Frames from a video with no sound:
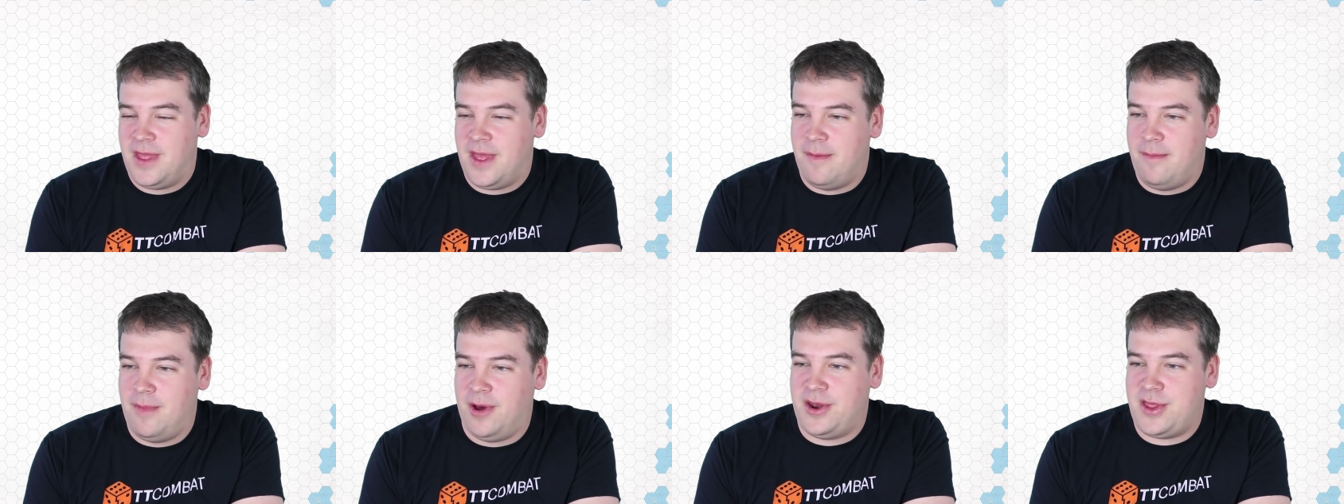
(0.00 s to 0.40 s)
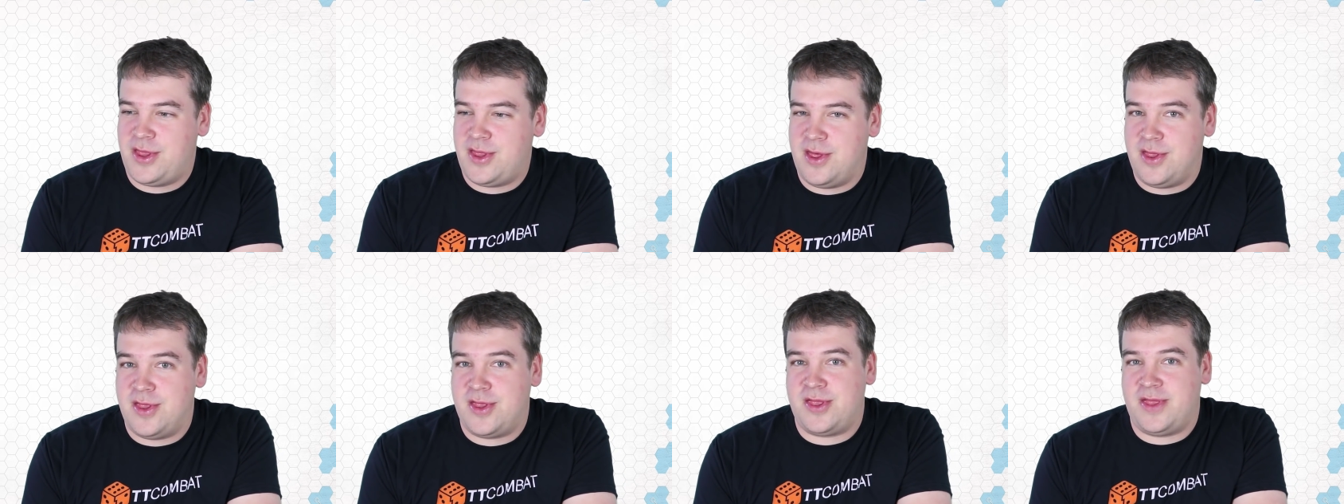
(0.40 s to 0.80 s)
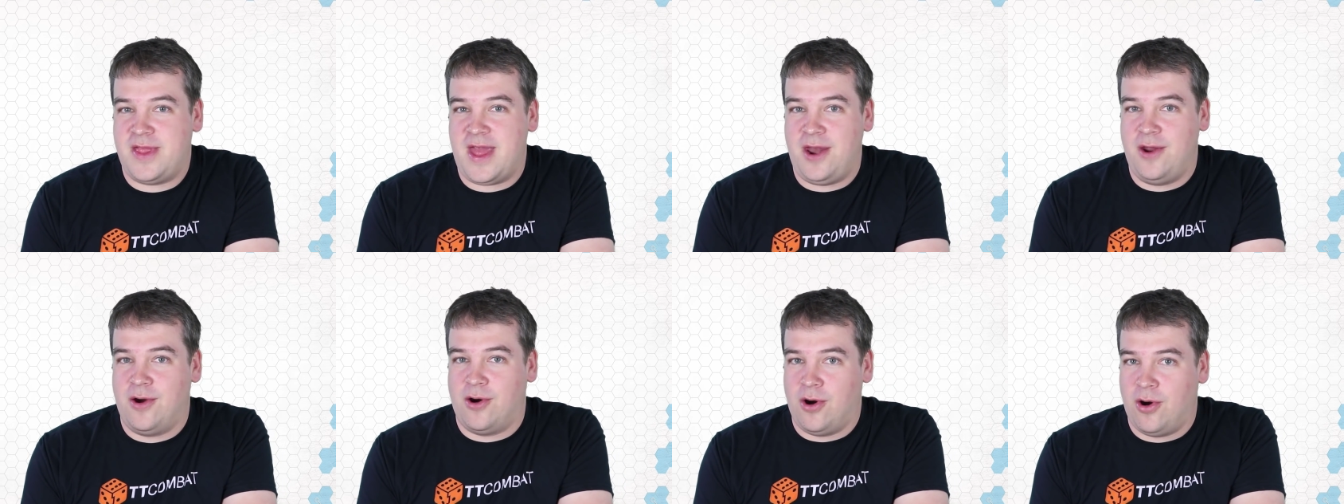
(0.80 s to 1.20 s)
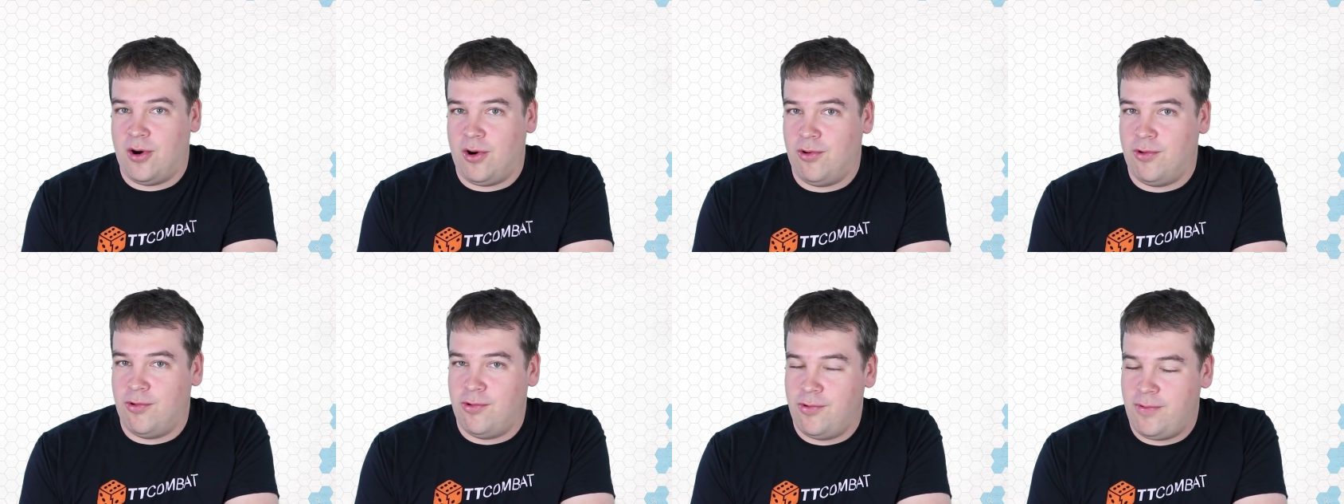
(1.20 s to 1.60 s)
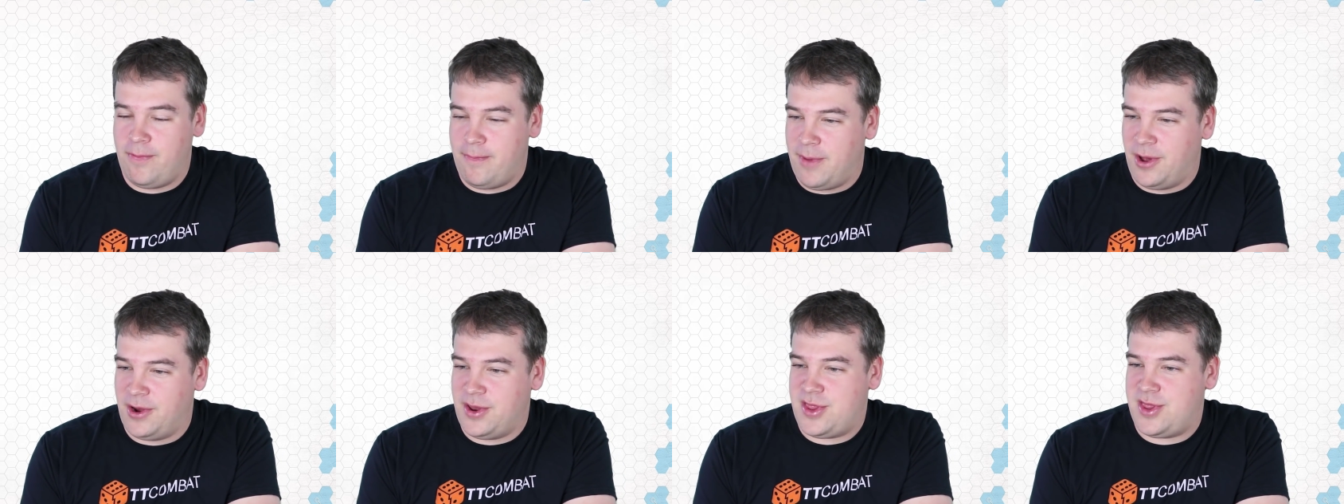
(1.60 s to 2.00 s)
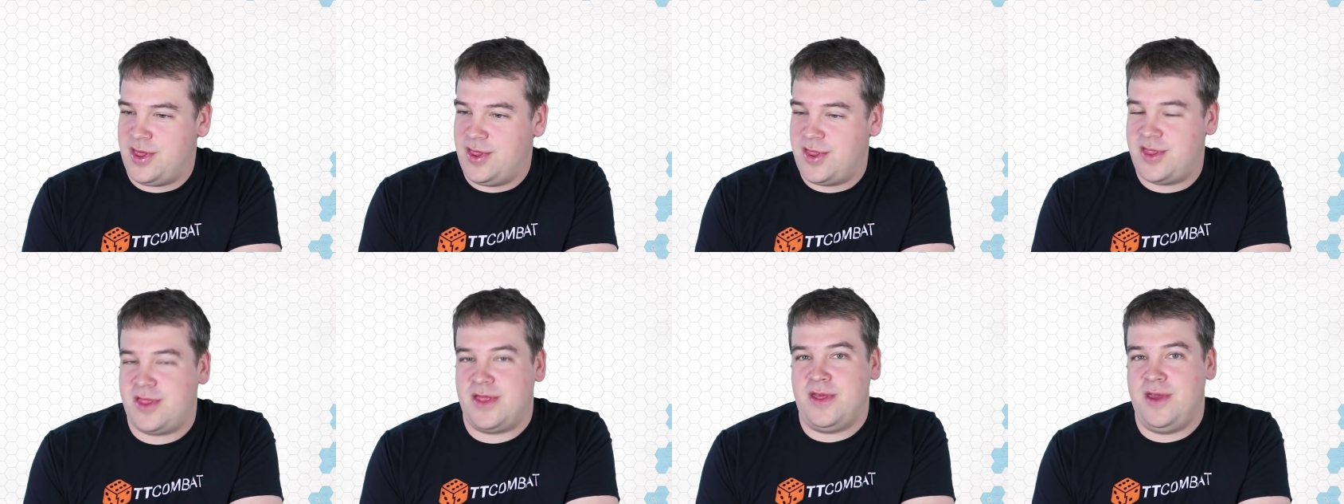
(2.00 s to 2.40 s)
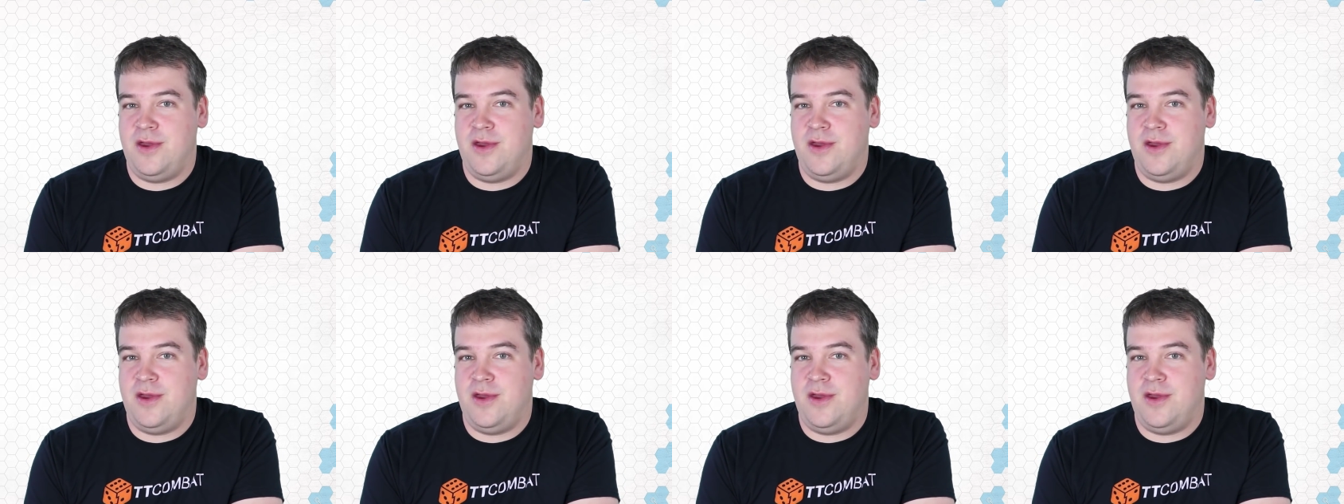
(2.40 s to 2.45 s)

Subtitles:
Monitors, they're not all monitors.